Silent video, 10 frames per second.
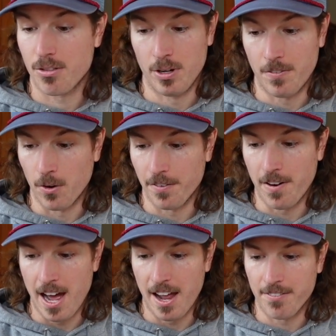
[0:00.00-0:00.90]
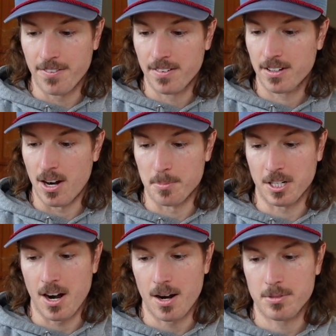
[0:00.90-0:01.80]
345 grams of
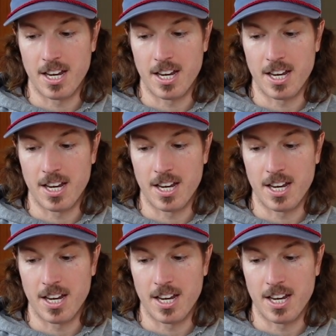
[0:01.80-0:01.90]
carbs,